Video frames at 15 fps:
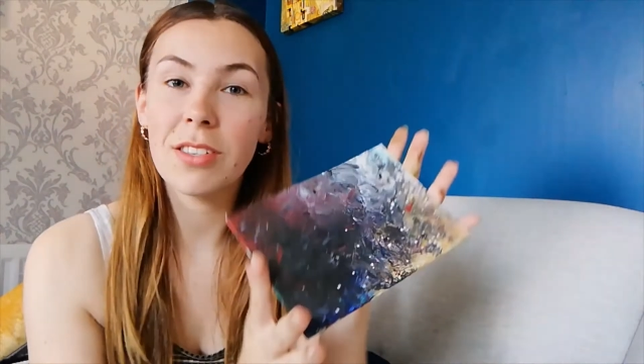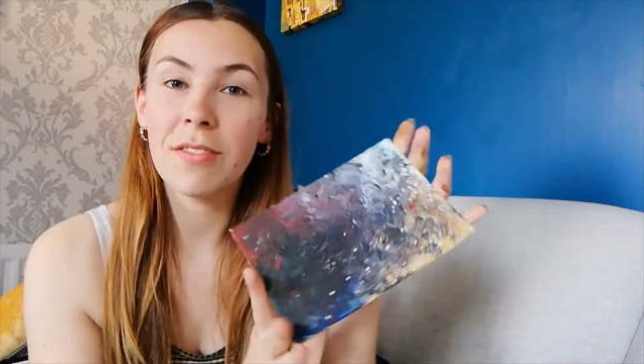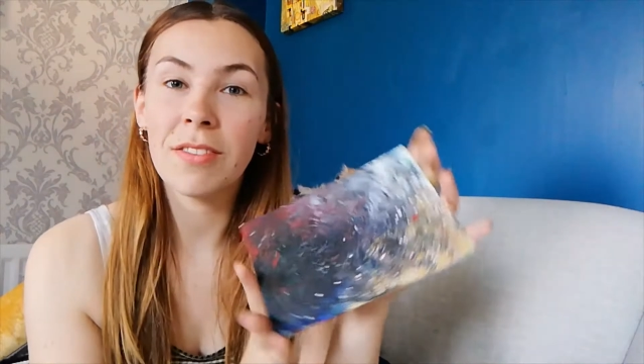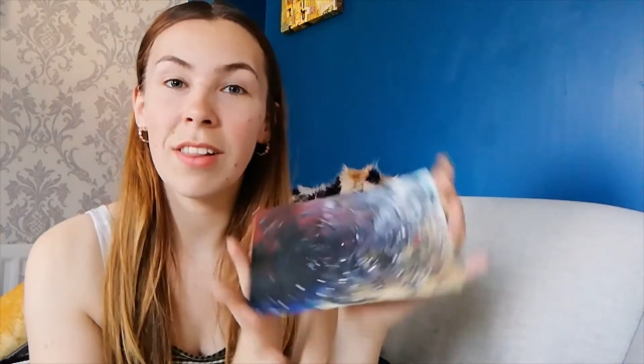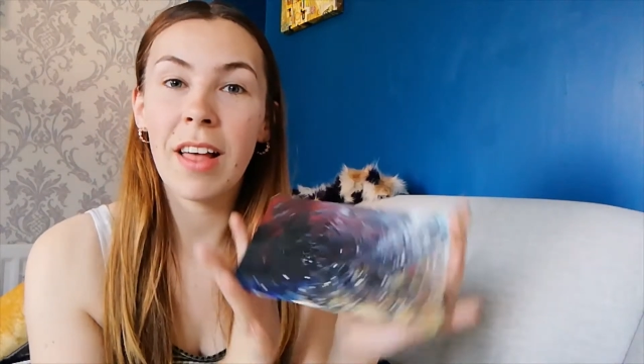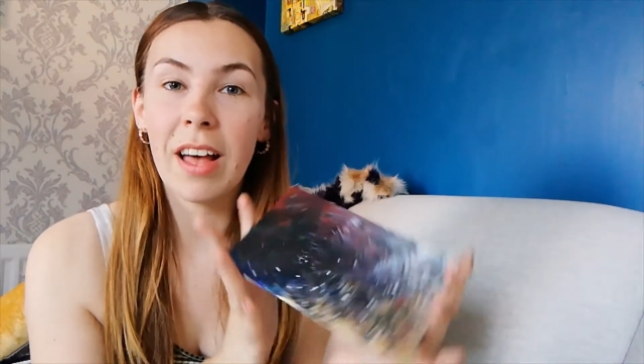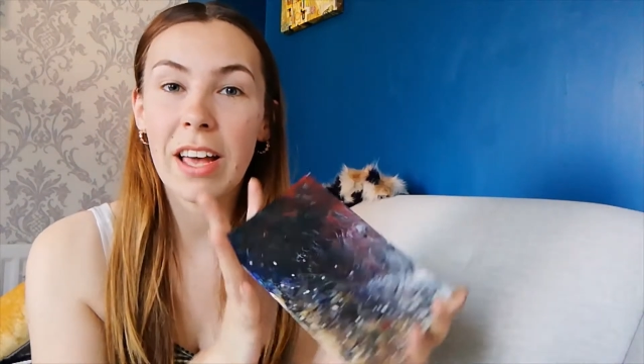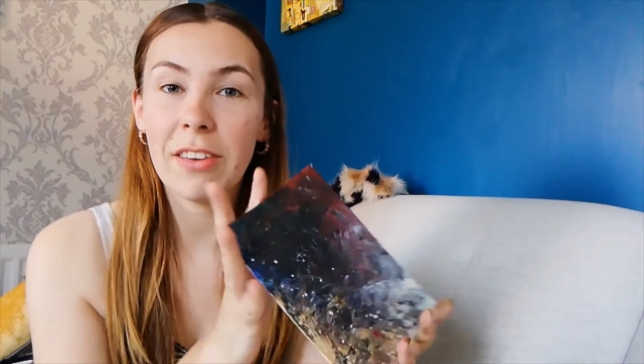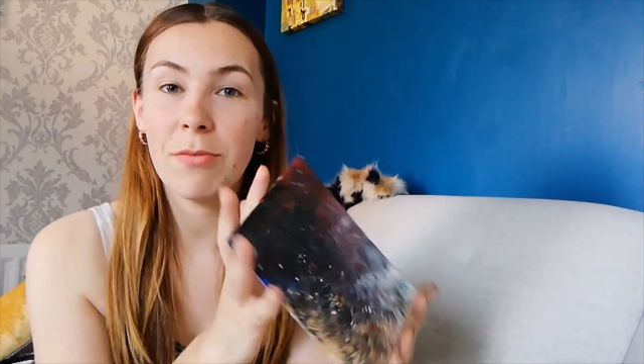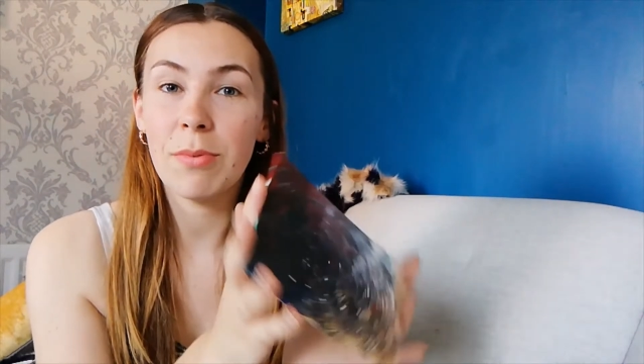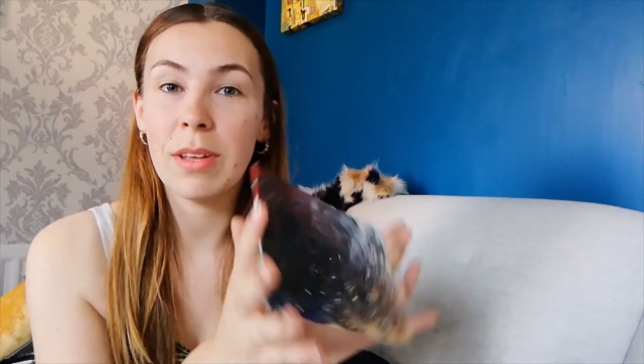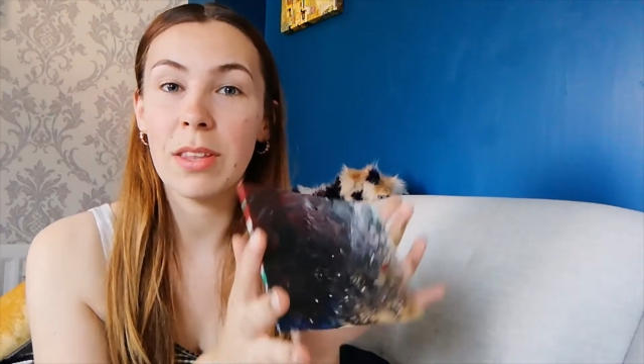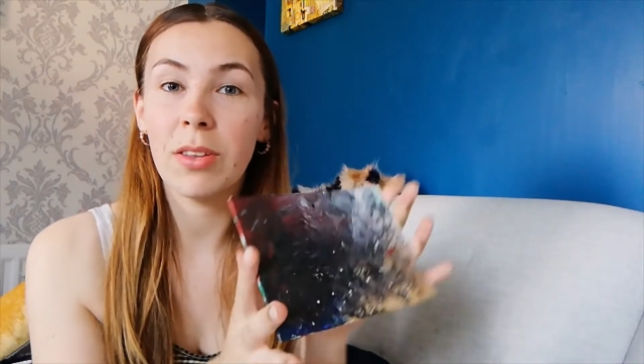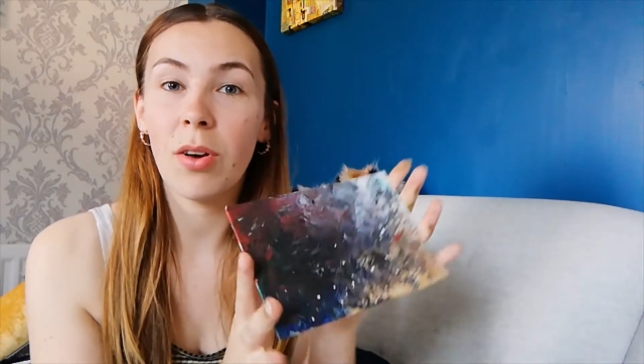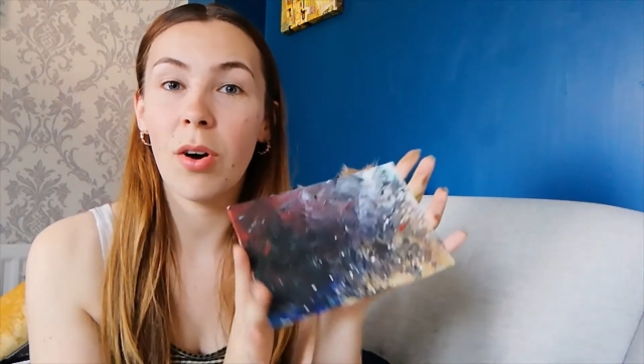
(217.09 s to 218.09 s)
of life
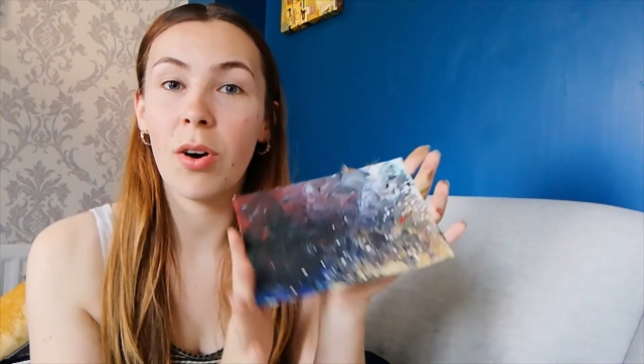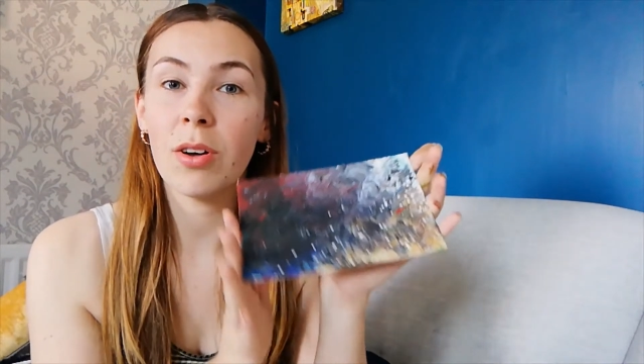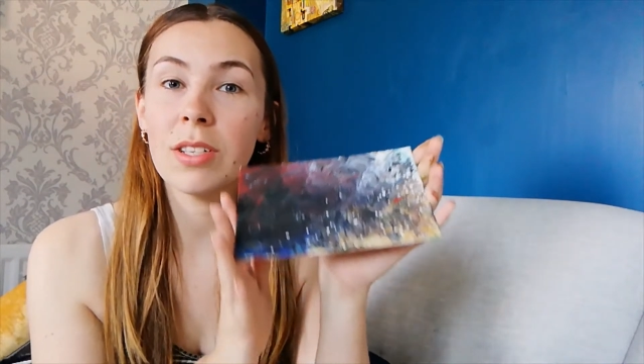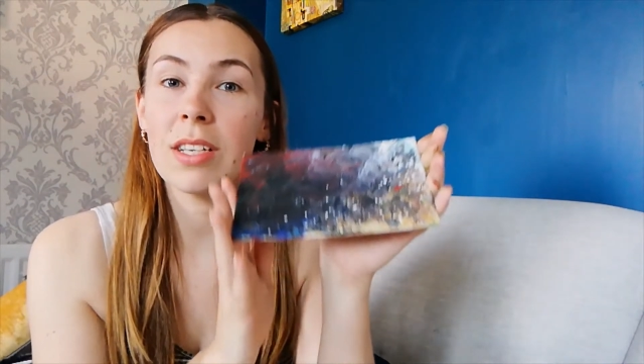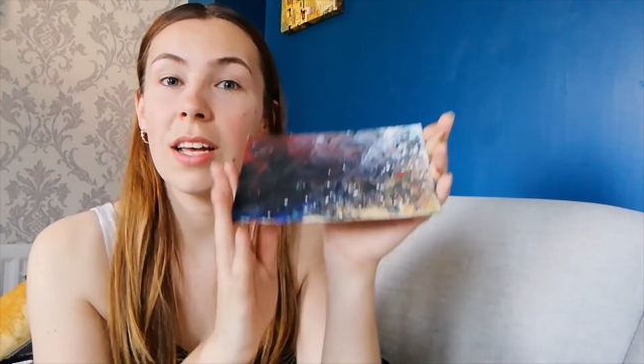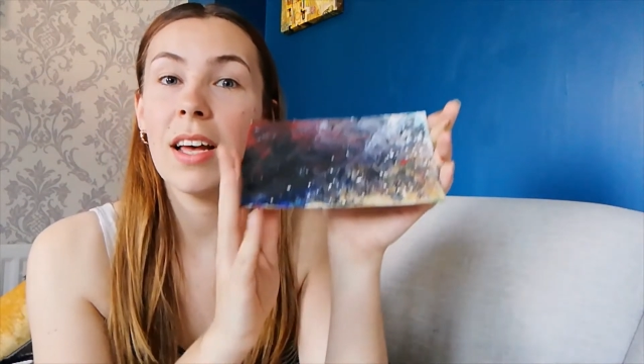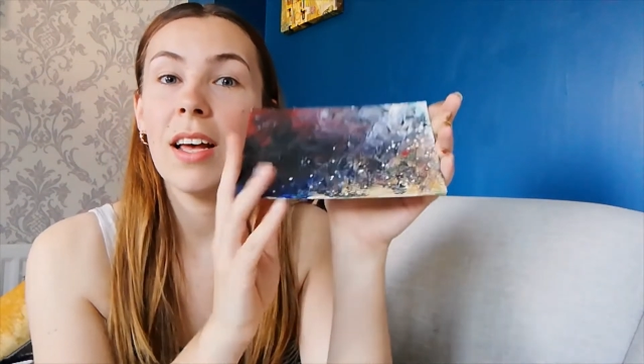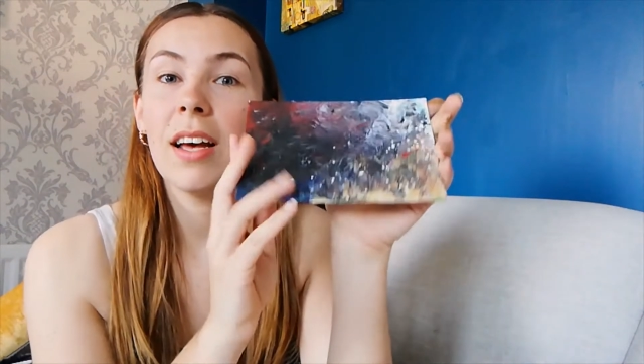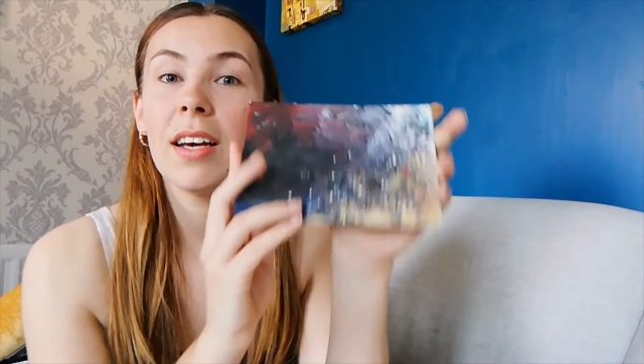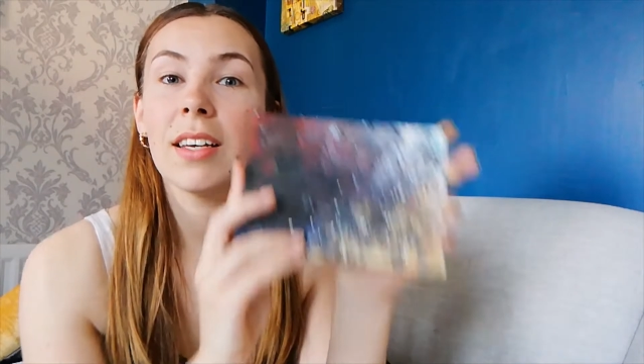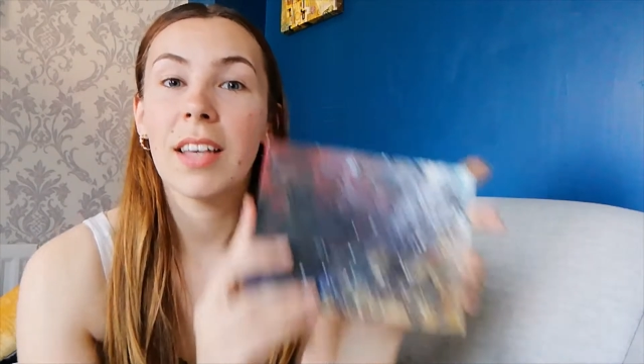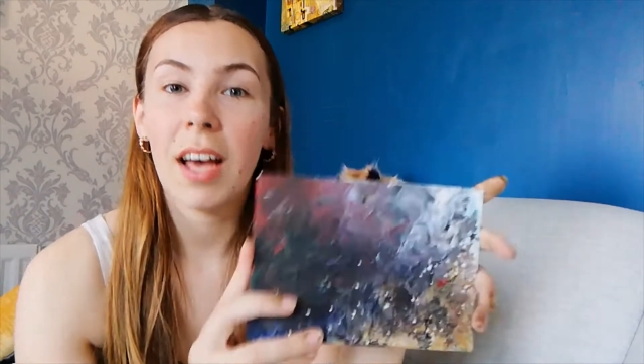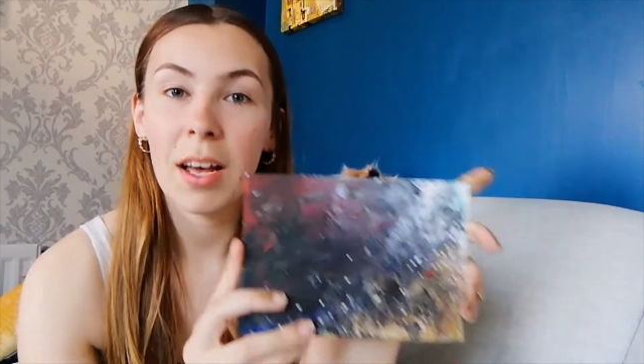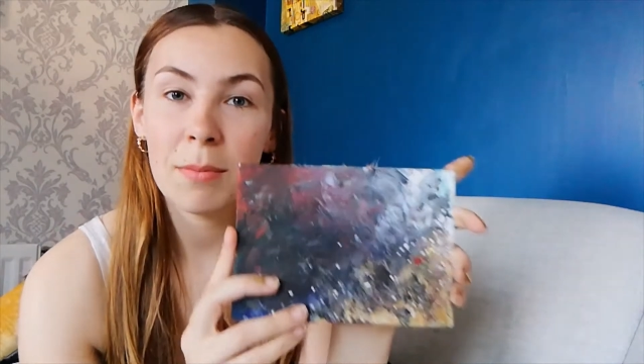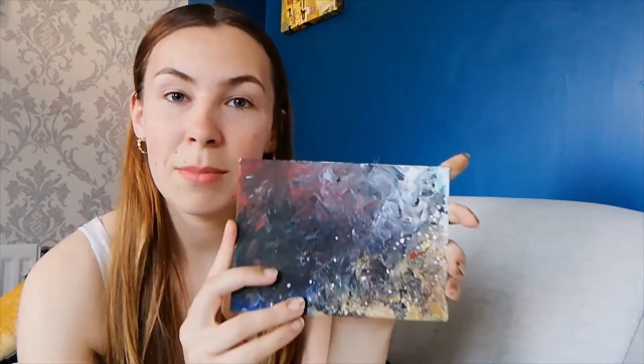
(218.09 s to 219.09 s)
with God
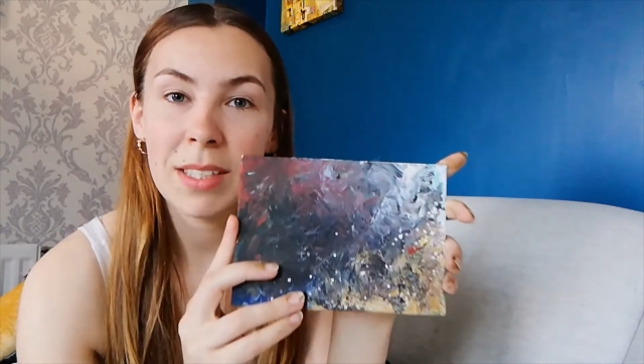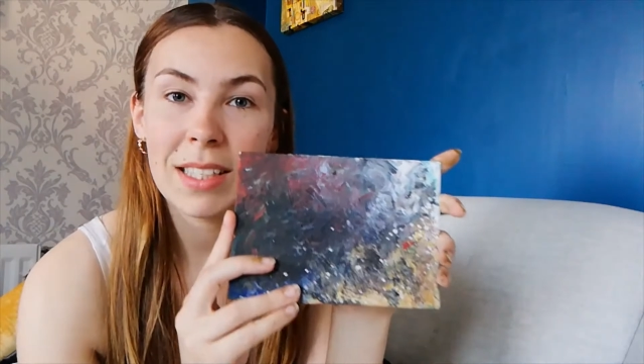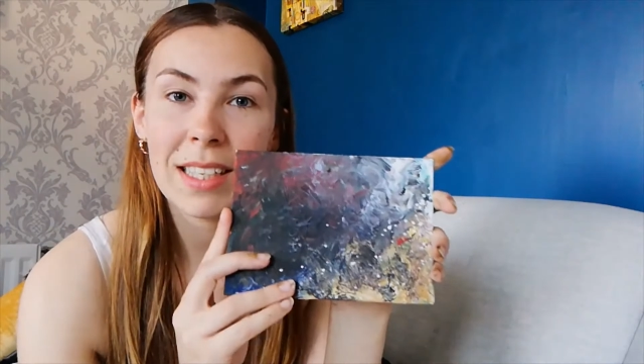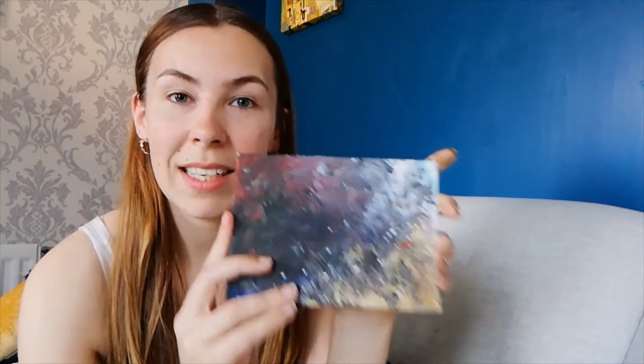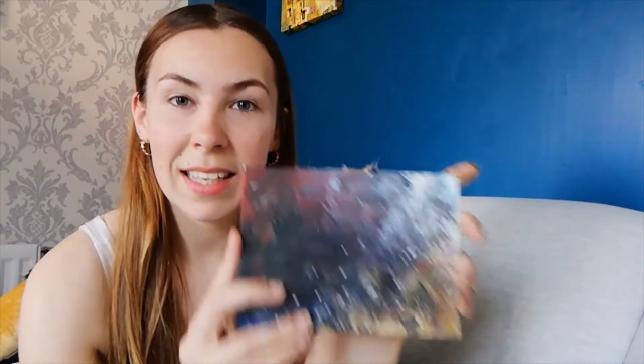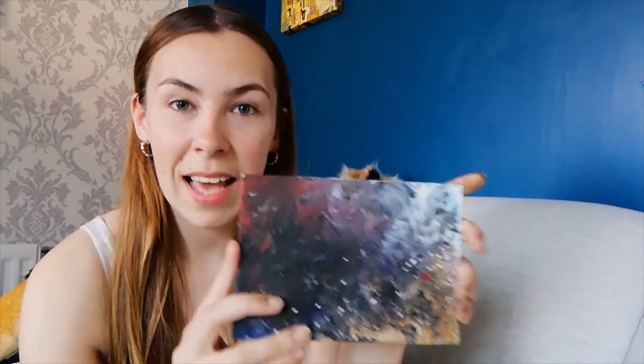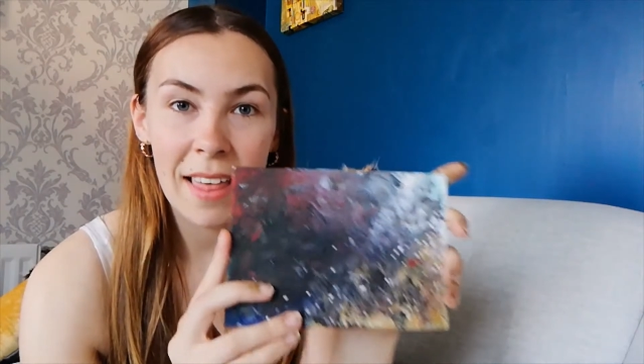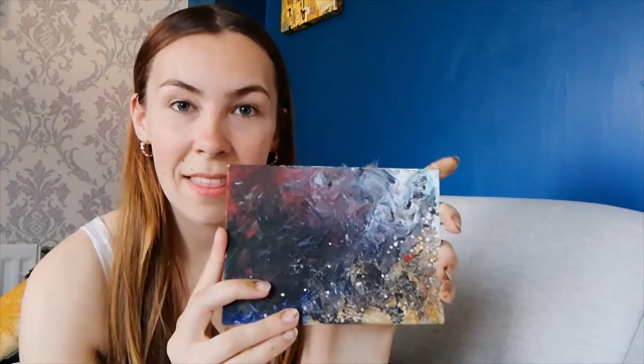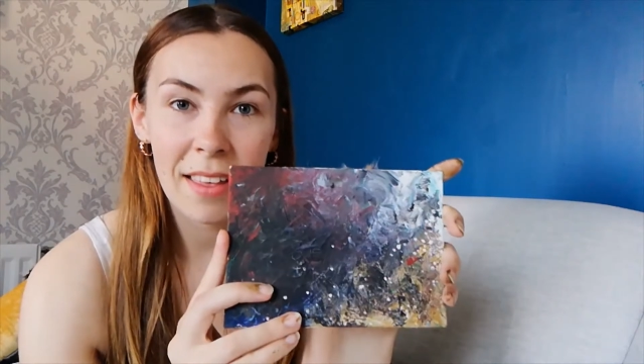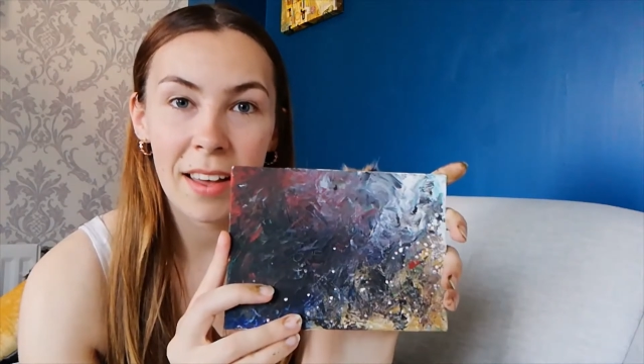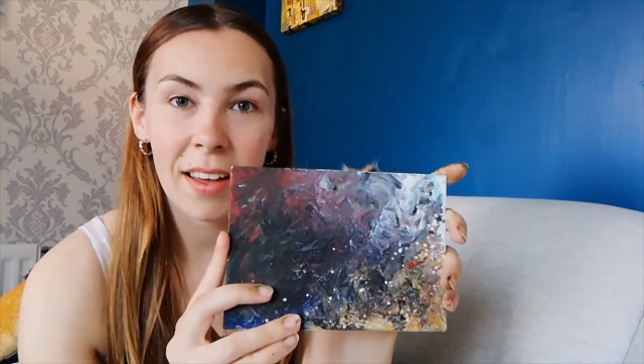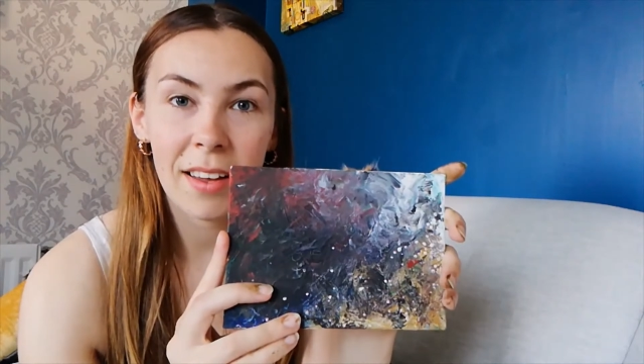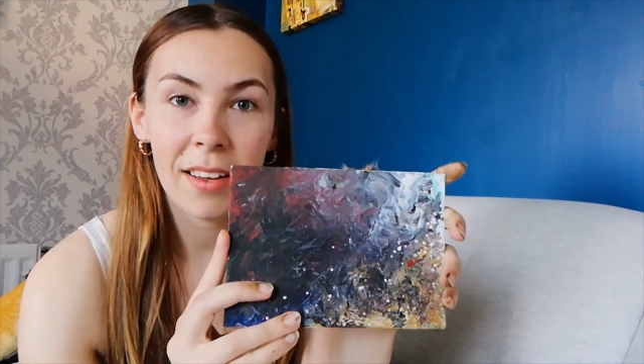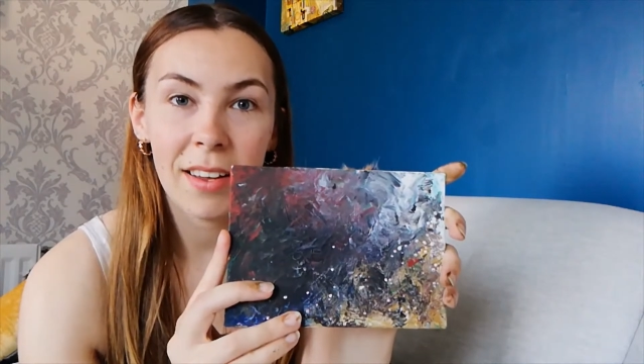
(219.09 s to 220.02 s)
comes together.